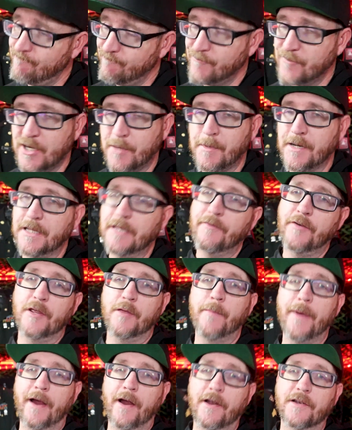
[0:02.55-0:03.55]
you're gonna be living in the
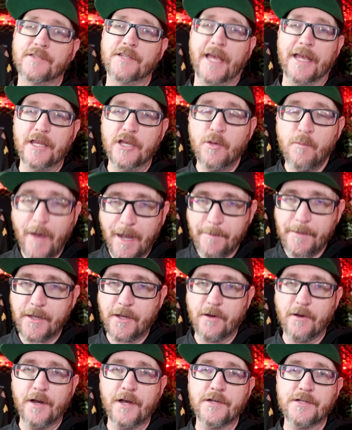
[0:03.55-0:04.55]
barracks and you might be
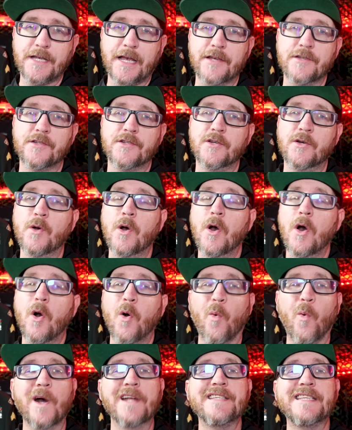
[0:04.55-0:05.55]
curious as to
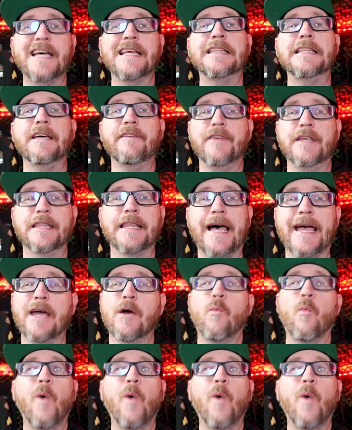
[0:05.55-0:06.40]
what is that living like?